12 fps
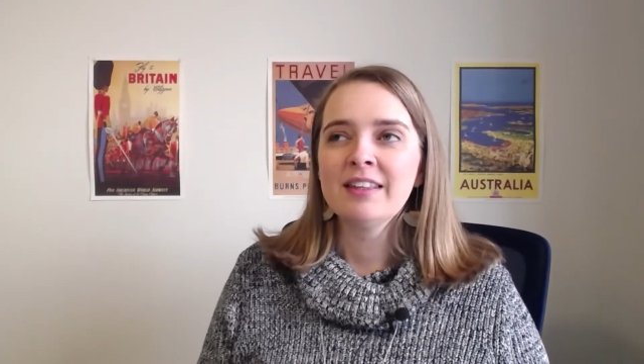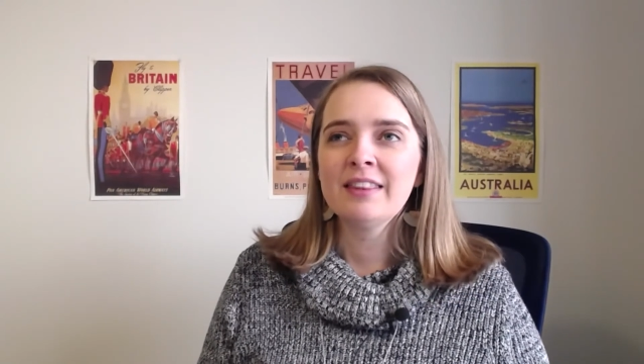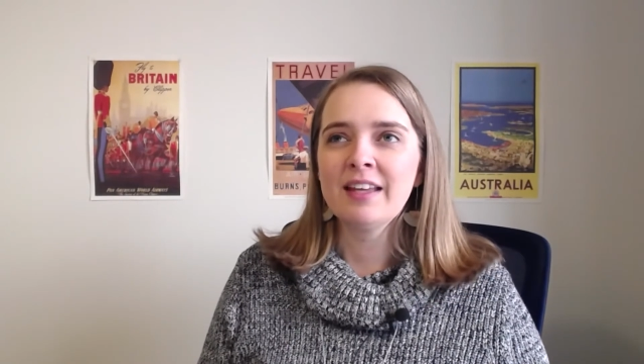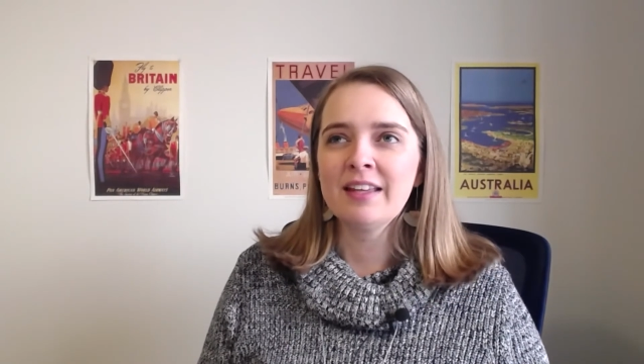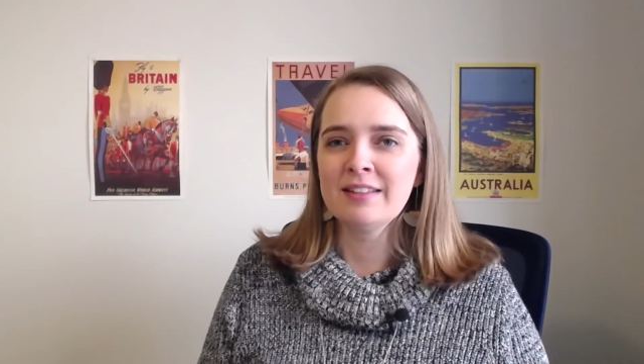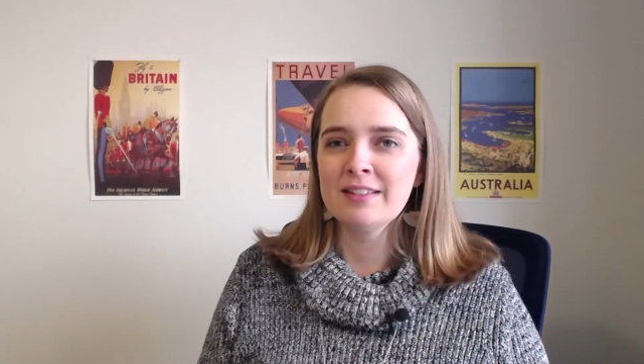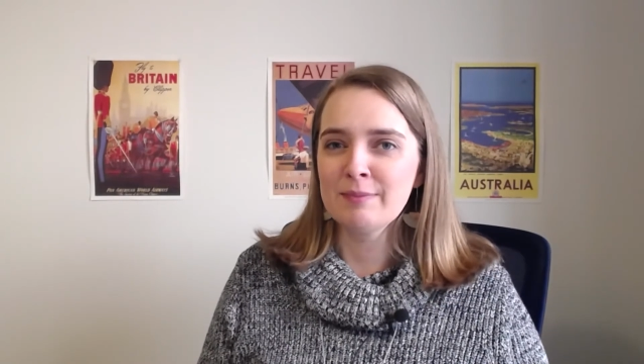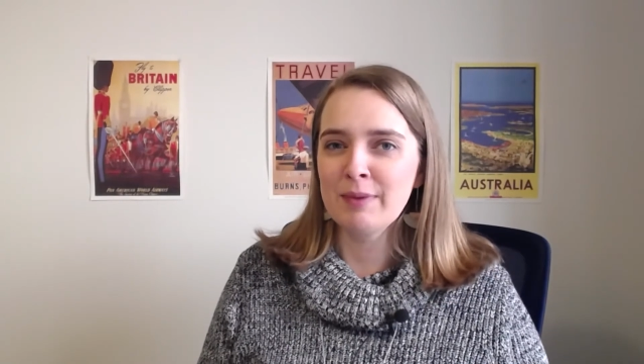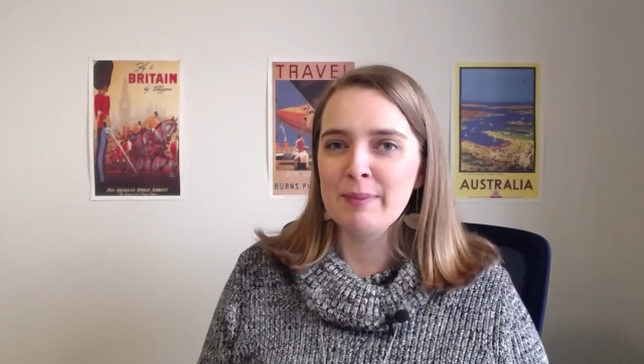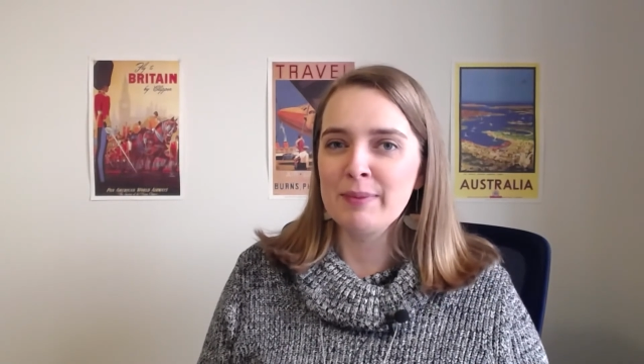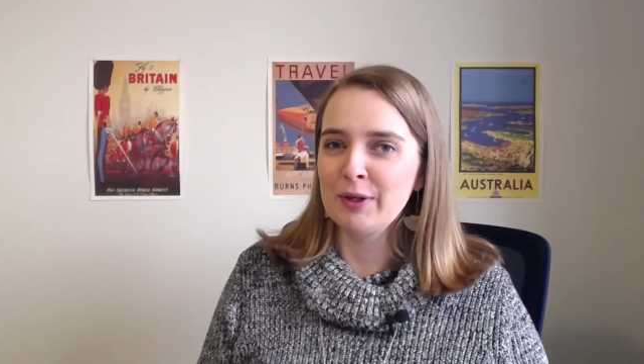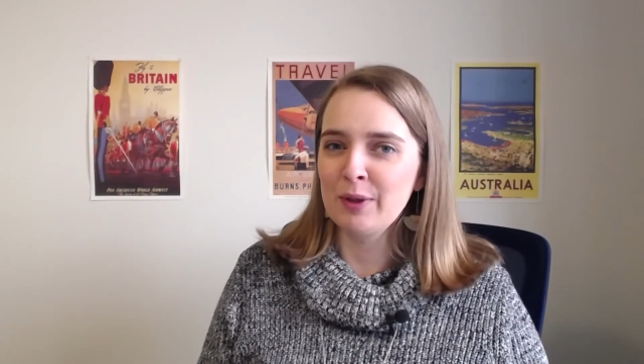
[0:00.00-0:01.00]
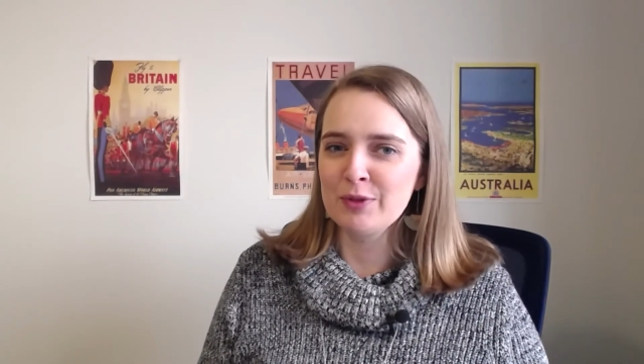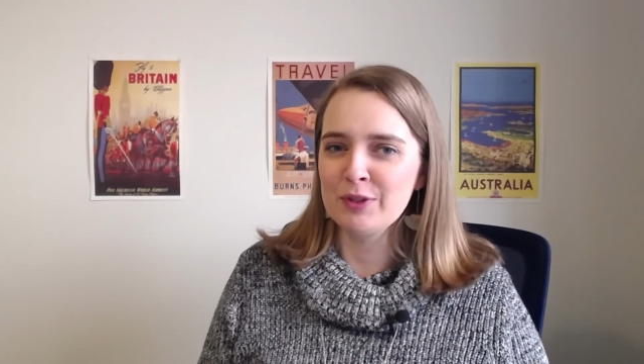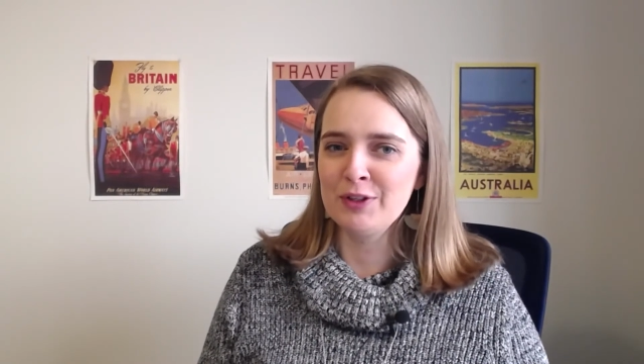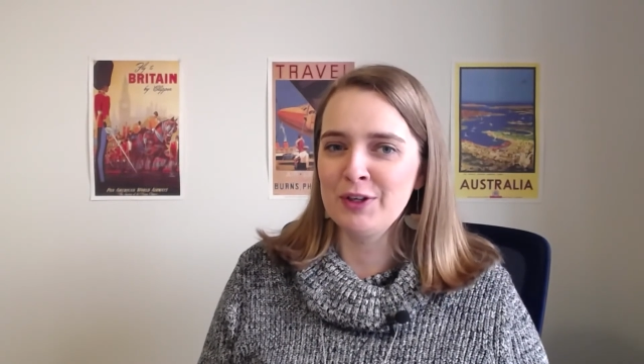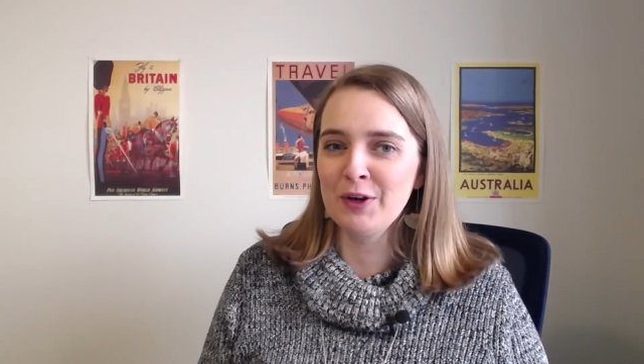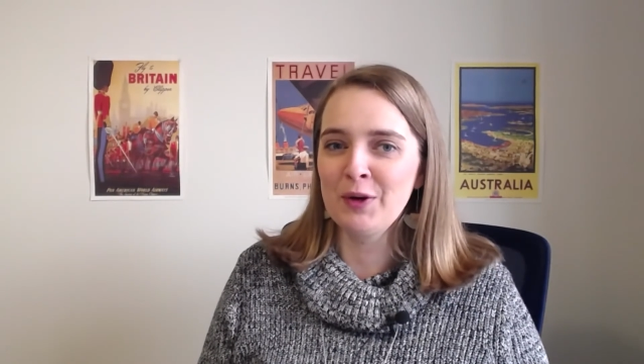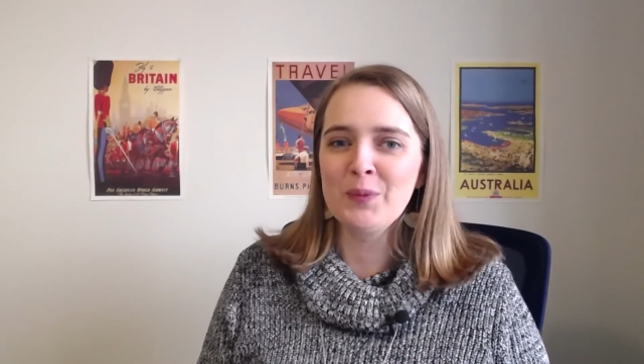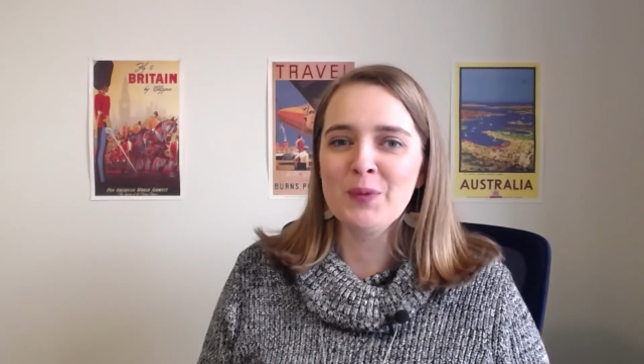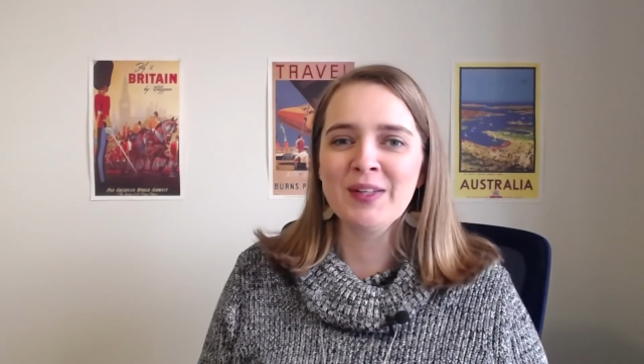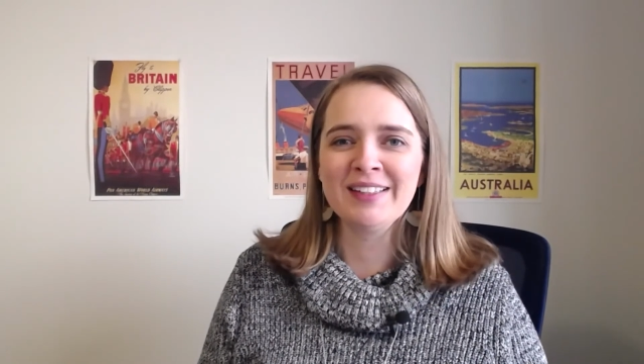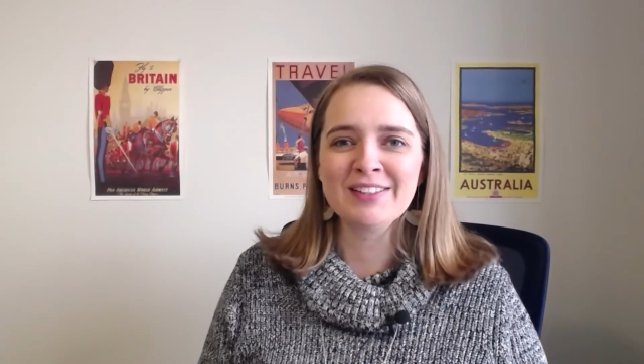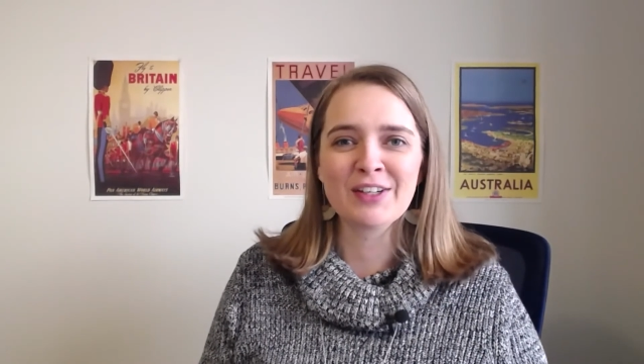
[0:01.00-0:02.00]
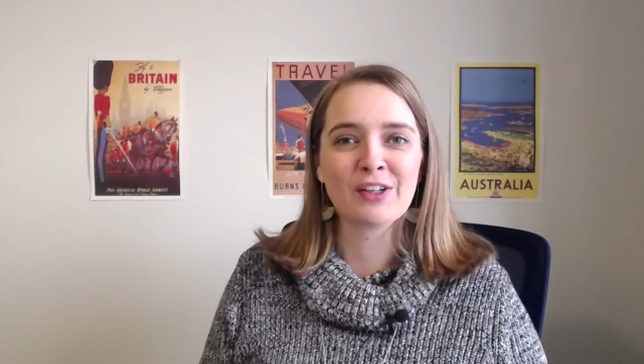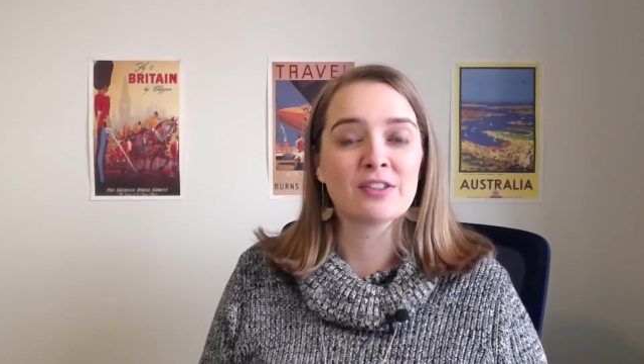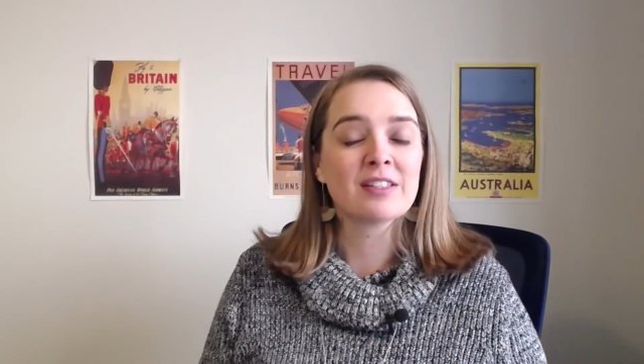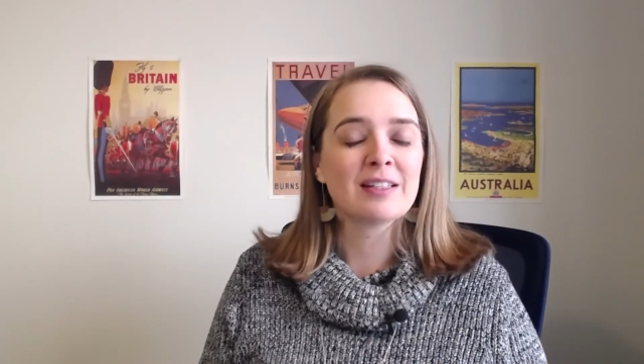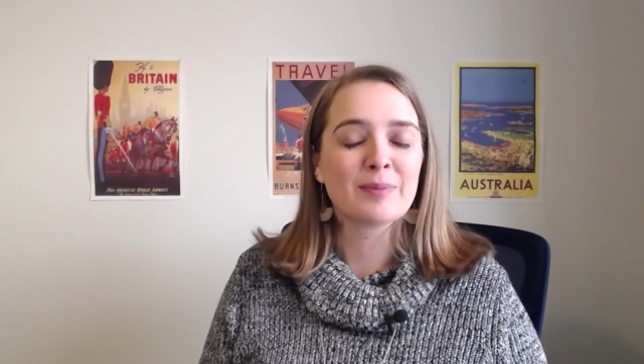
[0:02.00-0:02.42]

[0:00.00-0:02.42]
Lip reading: then this might be an option you're willing to consider,